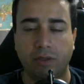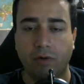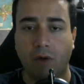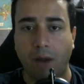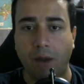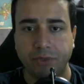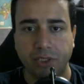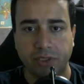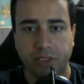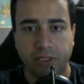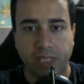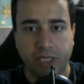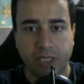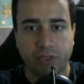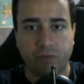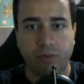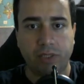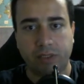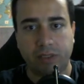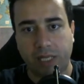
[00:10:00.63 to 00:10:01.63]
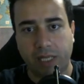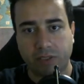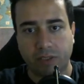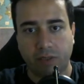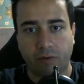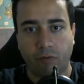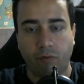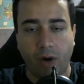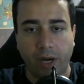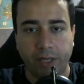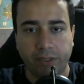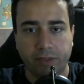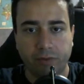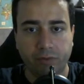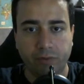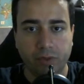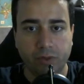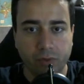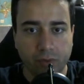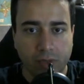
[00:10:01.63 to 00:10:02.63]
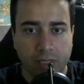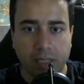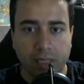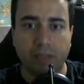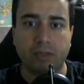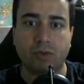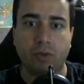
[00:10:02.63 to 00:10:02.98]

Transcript: object detection, when it has a wider view, so